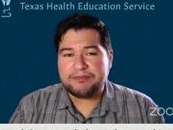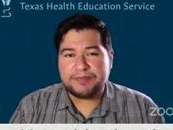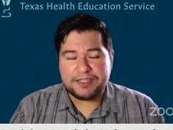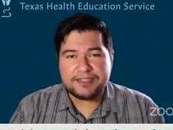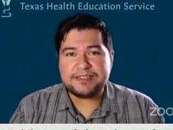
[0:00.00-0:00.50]

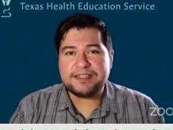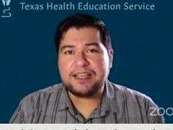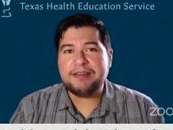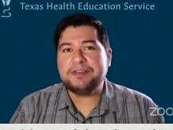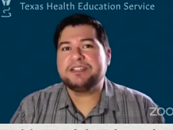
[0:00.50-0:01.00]
please
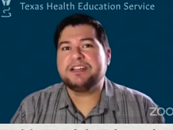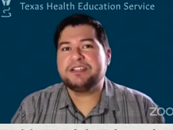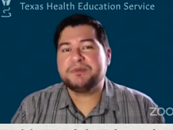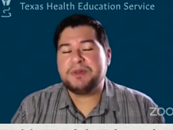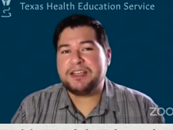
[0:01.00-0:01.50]
keep in
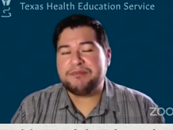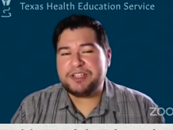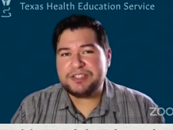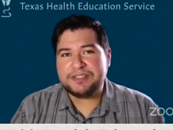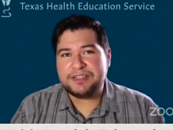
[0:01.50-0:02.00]
touch with the
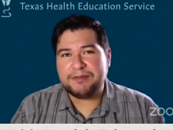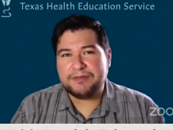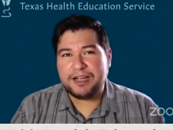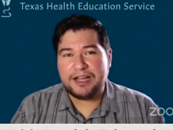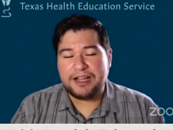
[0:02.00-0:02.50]
admissions
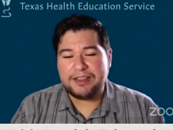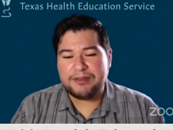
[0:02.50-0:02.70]
uh,